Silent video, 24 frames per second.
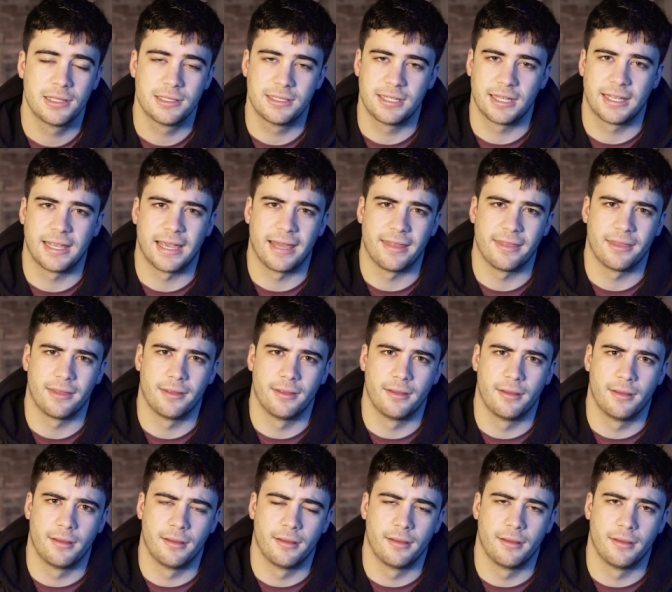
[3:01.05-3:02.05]
to get
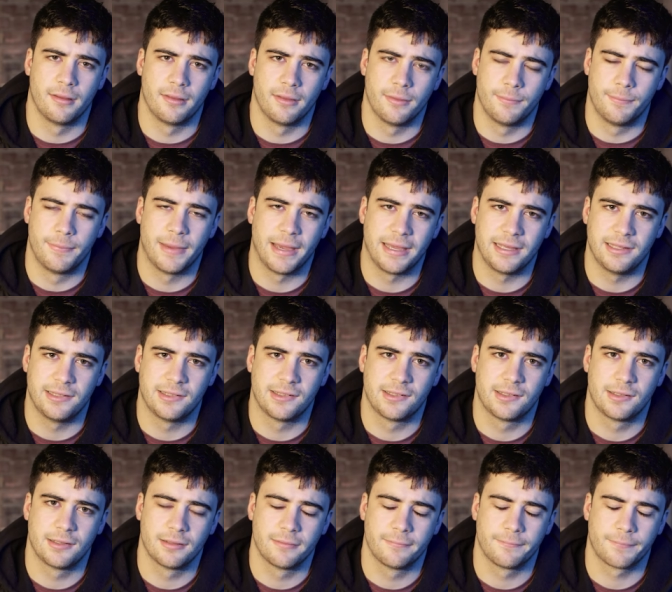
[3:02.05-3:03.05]
the, the
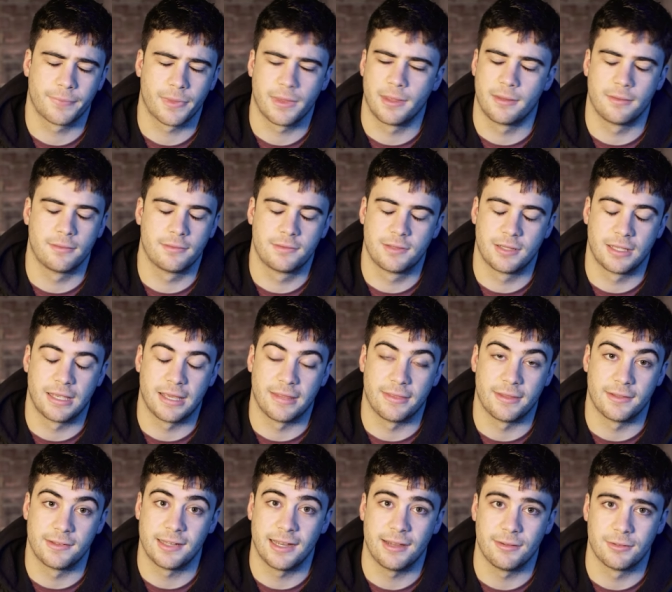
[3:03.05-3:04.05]
bass, to get
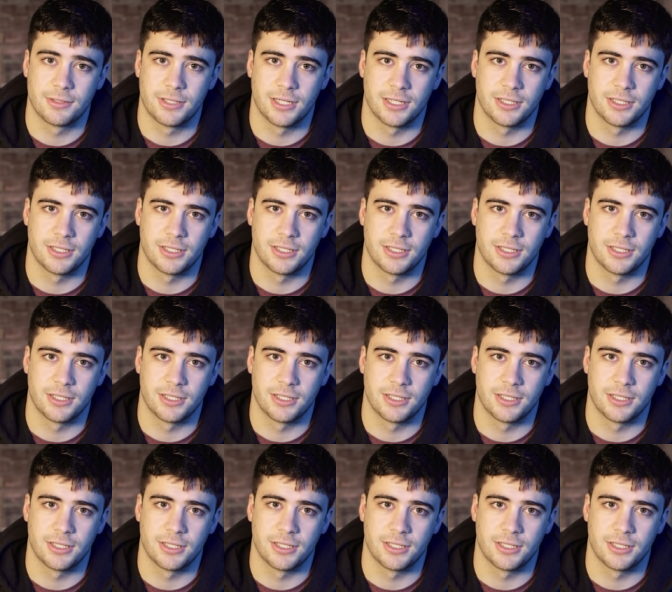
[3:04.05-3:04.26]
the sound